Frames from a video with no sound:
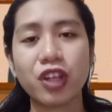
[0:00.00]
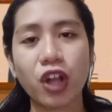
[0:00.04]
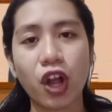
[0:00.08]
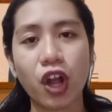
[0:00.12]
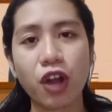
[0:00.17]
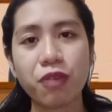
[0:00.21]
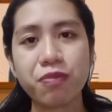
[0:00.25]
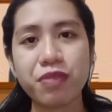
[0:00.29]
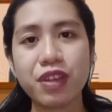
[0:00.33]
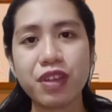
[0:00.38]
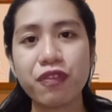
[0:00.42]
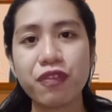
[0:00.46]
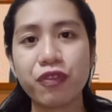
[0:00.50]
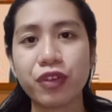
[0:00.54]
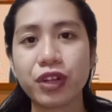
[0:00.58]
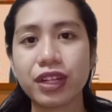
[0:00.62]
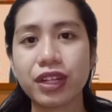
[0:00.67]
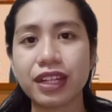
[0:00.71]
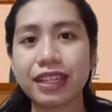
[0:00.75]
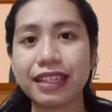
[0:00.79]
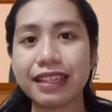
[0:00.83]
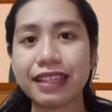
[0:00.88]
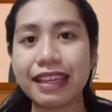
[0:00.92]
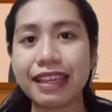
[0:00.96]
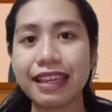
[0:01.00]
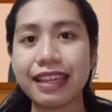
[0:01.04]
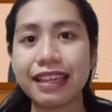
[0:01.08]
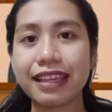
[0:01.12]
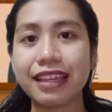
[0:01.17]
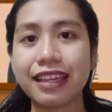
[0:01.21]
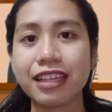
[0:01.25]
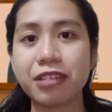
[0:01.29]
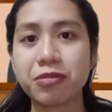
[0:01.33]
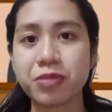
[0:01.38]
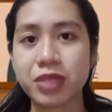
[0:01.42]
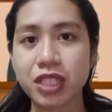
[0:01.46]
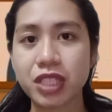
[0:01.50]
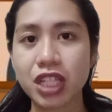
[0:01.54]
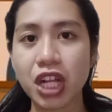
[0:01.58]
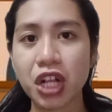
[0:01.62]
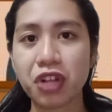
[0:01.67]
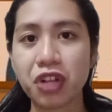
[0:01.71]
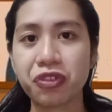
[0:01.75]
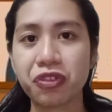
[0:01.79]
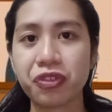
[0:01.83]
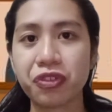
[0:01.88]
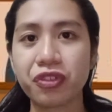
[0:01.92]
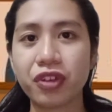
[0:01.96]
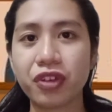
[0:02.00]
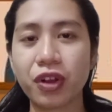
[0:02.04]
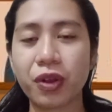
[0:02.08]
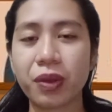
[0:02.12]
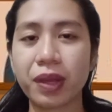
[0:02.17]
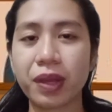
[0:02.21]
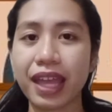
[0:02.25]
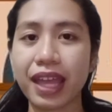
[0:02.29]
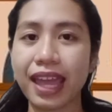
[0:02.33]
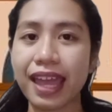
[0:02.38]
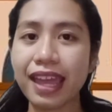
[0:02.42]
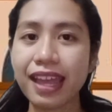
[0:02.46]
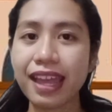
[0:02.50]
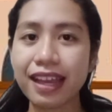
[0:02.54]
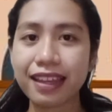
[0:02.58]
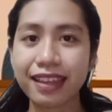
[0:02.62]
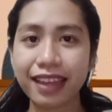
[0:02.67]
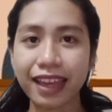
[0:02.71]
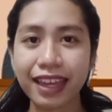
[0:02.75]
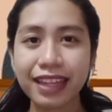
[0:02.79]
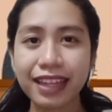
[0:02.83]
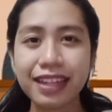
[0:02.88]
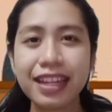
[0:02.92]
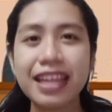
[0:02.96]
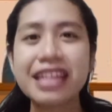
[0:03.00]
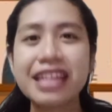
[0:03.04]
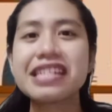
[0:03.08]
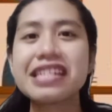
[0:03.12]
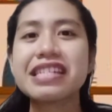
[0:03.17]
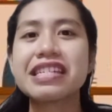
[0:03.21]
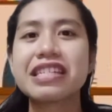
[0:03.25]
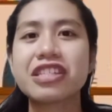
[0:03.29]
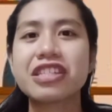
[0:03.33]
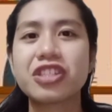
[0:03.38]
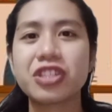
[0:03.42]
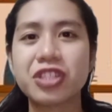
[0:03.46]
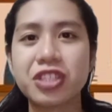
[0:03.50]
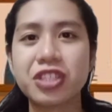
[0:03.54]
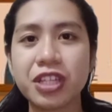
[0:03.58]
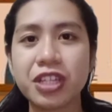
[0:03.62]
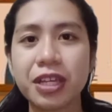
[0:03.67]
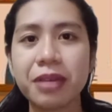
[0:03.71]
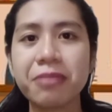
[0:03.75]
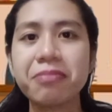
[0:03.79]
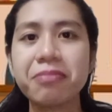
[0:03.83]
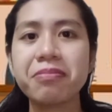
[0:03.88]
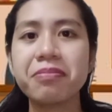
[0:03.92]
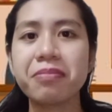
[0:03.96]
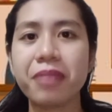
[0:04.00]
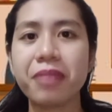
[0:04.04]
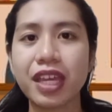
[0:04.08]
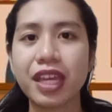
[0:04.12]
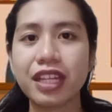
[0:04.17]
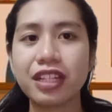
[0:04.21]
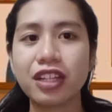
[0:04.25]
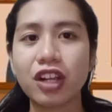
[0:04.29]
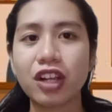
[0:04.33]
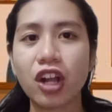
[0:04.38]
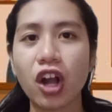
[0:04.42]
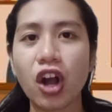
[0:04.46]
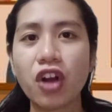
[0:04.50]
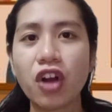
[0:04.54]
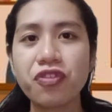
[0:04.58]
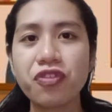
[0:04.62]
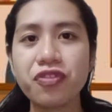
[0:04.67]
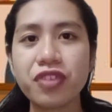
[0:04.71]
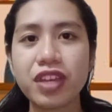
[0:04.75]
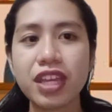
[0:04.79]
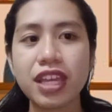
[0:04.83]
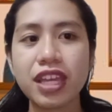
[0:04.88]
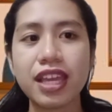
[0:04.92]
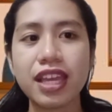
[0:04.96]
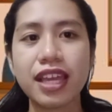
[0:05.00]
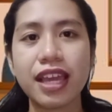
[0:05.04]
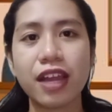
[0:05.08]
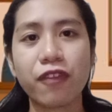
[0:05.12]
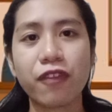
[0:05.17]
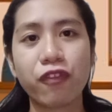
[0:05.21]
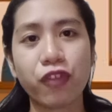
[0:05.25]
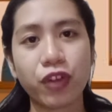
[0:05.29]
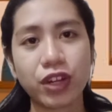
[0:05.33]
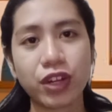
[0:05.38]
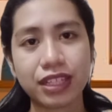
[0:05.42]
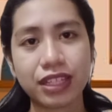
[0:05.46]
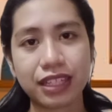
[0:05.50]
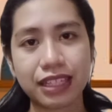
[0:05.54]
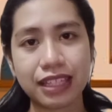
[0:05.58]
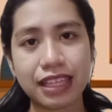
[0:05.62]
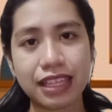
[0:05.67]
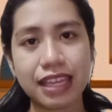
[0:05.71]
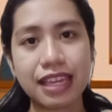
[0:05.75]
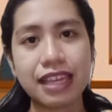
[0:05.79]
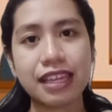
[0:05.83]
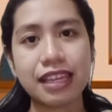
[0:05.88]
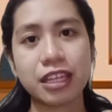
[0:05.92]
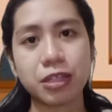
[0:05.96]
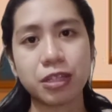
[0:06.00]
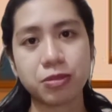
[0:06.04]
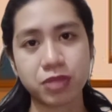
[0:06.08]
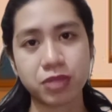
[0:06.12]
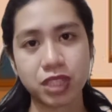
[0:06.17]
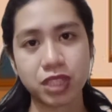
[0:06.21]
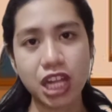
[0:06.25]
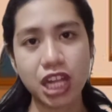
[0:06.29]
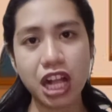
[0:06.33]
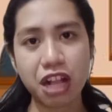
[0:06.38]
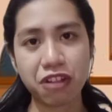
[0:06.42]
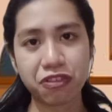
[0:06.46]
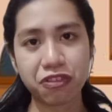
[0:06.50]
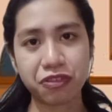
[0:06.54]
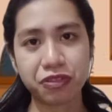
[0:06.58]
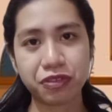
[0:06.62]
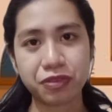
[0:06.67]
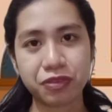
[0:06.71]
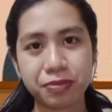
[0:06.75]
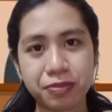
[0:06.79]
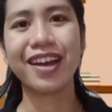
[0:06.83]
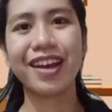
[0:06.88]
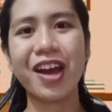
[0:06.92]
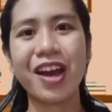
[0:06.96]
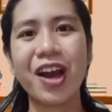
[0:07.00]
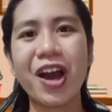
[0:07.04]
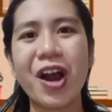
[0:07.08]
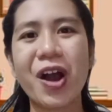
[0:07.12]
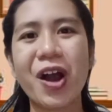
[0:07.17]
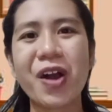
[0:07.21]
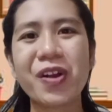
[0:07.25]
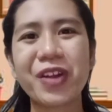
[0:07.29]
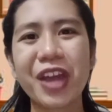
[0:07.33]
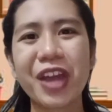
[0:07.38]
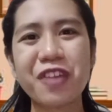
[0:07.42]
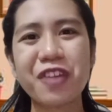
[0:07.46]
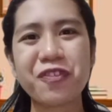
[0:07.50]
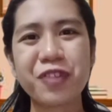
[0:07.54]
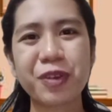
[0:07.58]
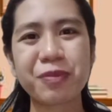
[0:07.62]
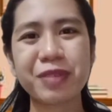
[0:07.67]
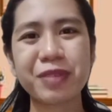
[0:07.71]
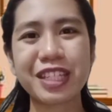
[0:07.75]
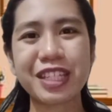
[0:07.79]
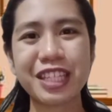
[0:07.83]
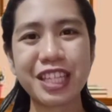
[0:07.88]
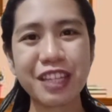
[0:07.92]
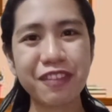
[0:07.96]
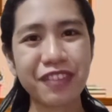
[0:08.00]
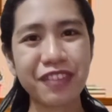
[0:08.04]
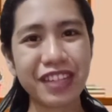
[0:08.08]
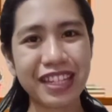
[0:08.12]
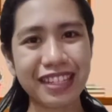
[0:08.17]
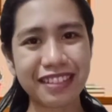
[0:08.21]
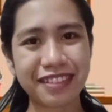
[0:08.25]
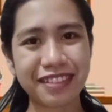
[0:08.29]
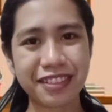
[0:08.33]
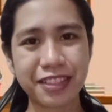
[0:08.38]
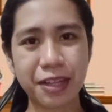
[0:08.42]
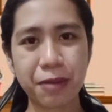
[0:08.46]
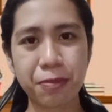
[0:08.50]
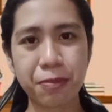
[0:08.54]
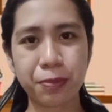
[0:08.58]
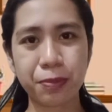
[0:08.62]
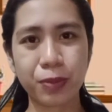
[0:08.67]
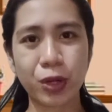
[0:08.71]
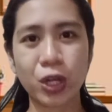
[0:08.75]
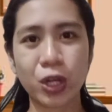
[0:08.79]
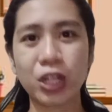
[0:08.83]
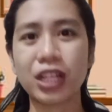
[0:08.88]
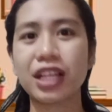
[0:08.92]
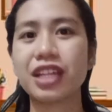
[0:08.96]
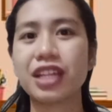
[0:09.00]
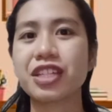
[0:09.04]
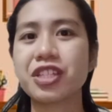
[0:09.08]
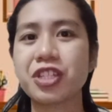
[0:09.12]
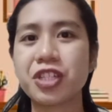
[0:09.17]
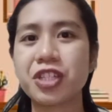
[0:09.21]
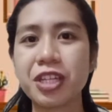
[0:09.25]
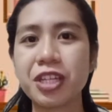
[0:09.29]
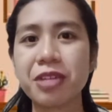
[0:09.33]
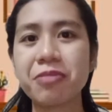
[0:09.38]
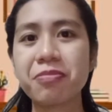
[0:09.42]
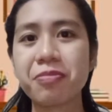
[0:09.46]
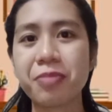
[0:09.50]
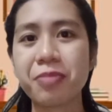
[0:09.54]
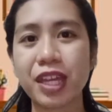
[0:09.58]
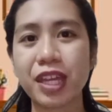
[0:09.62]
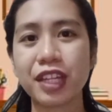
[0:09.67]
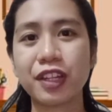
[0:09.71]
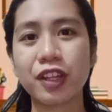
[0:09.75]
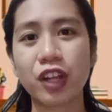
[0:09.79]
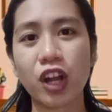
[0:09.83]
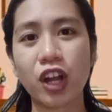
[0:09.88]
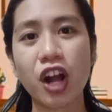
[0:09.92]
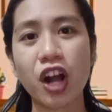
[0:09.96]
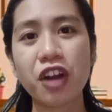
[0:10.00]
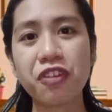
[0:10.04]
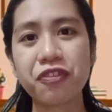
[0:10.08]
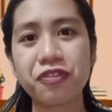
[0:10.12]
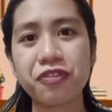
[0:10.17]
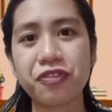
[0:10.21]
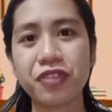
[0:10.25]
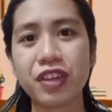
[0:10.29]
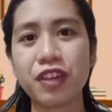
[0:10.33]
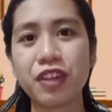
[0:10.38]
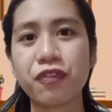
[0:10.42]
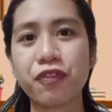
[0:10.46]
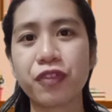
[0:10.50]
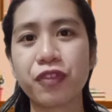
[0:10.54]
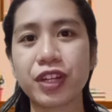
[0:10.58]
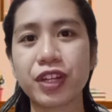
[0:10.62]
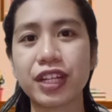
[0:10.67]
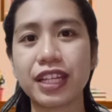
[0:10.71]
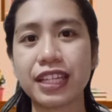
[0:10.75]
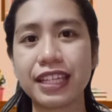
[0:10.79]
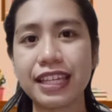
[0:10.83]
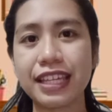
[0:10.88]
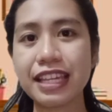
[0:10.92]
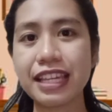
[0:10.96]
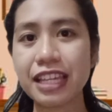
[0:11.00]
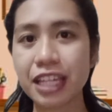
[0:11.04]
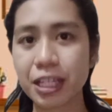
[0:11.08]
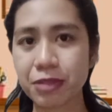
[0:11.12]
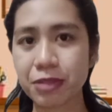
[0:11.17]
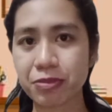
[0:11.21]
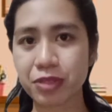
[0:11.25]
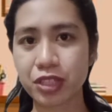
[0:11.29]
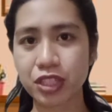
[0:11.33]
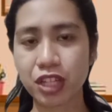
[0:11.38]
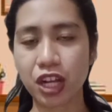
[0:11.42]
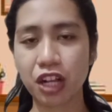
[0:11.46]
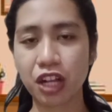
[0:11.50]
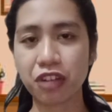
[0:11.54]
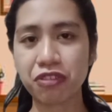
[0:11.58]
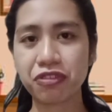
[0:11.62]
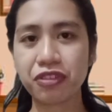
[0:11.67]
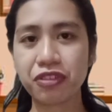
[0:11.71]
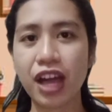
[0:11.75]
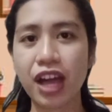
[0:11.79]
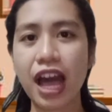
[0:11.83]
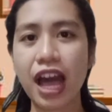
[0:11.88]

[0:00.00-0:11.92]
coffee for the king himself. Okay, again, Jim made coffee for the king himself. Okay, from the given example, Jim made coffee for the king himself.